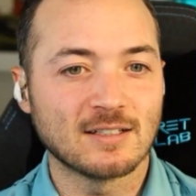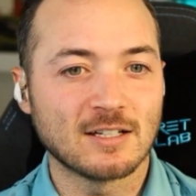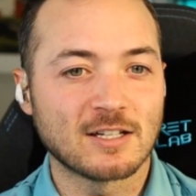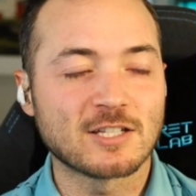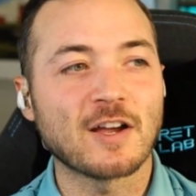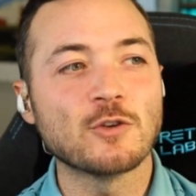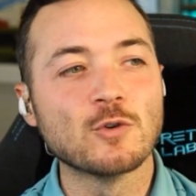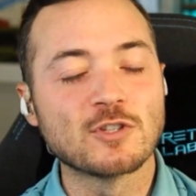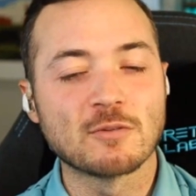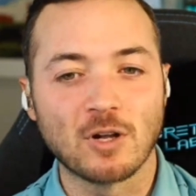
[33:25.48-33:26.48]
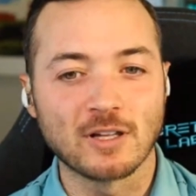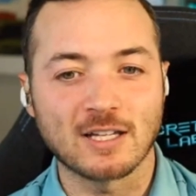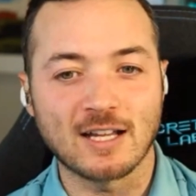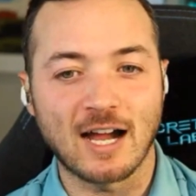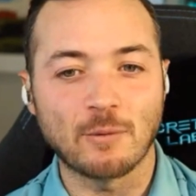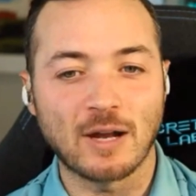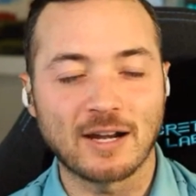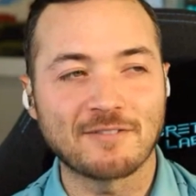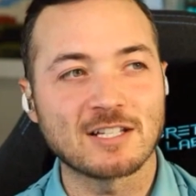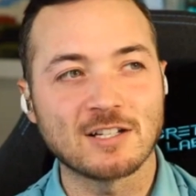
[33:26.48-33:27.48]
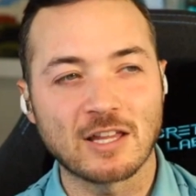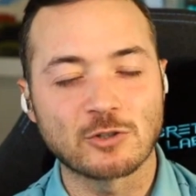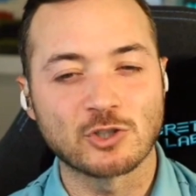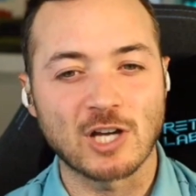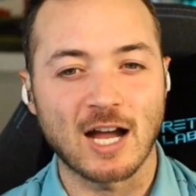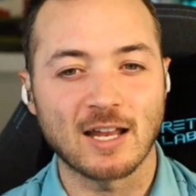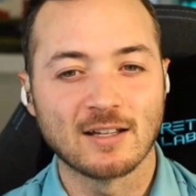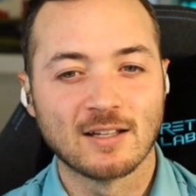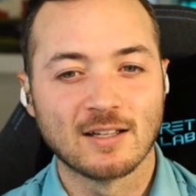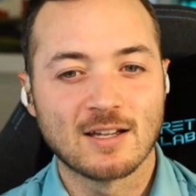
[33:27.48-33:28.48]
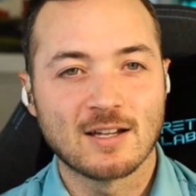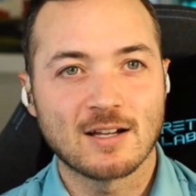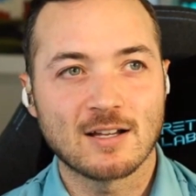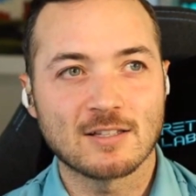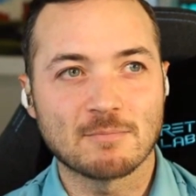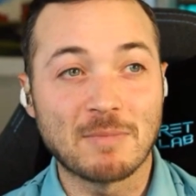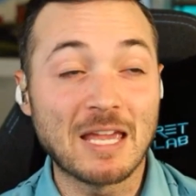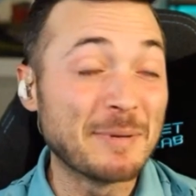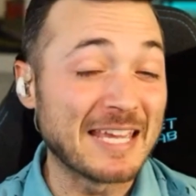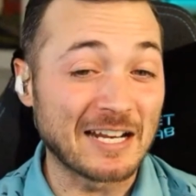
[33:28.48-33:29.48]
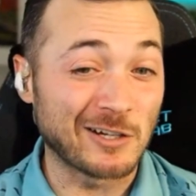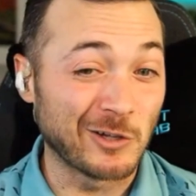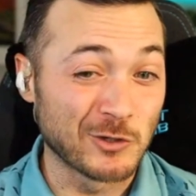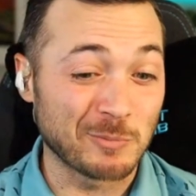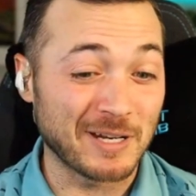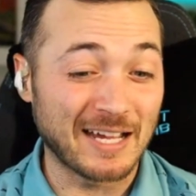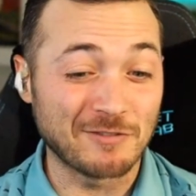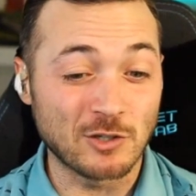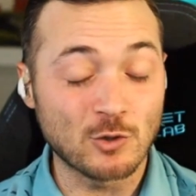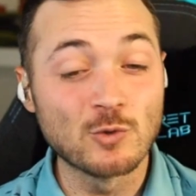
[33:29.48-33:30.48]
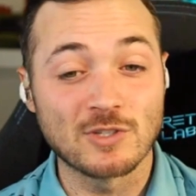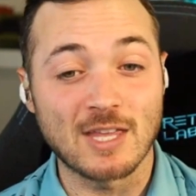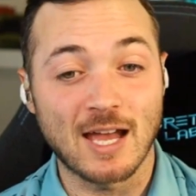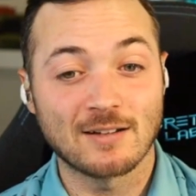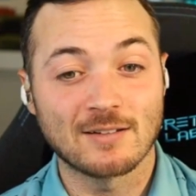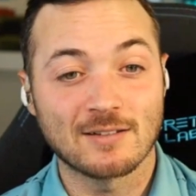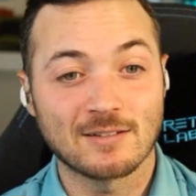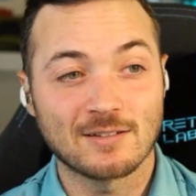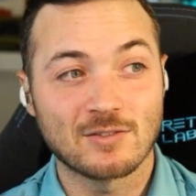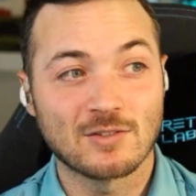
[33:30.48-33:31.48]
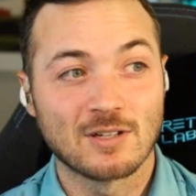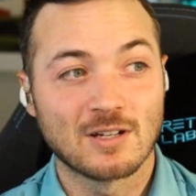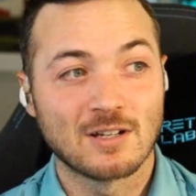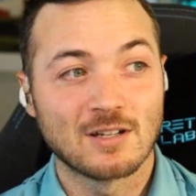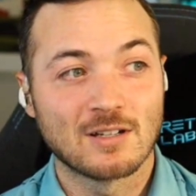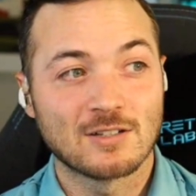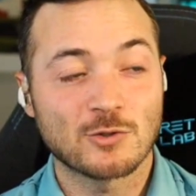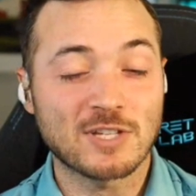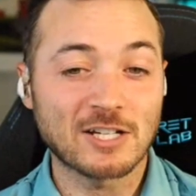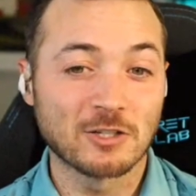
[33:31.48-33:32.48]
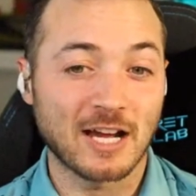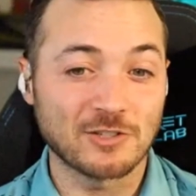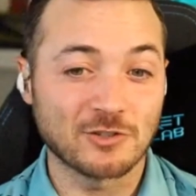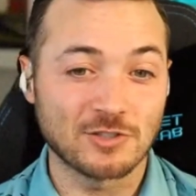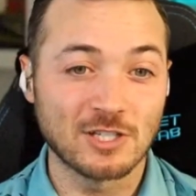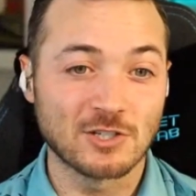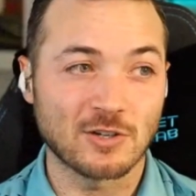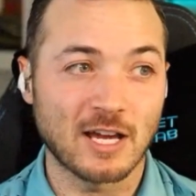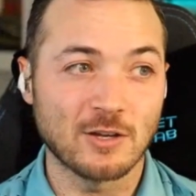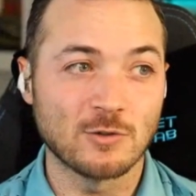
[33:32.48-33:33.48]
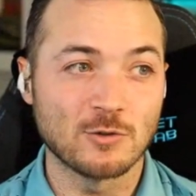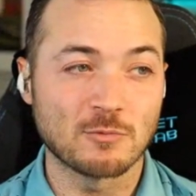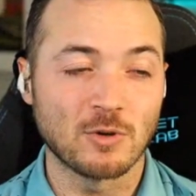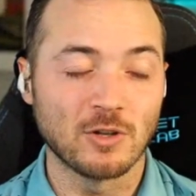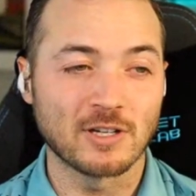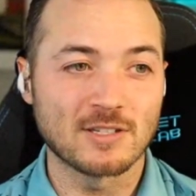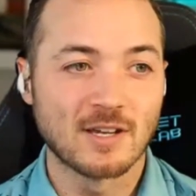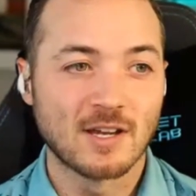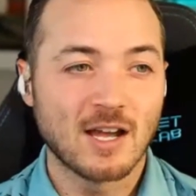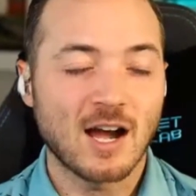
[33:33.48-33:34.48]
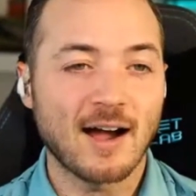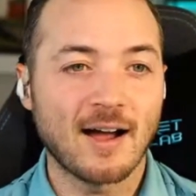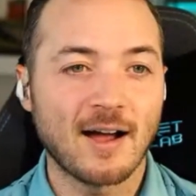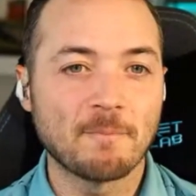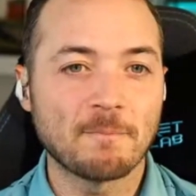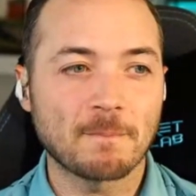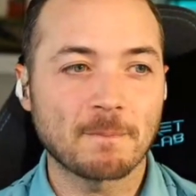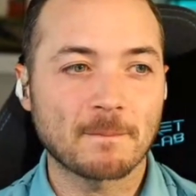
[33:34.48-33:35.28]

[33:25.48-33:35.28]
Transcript: because if I use the mulligan, I, would have to hit another shot, maybe get it closer, but I'd have to use that. So it's actually kind of strategic on how you'd use your mulligans. Um,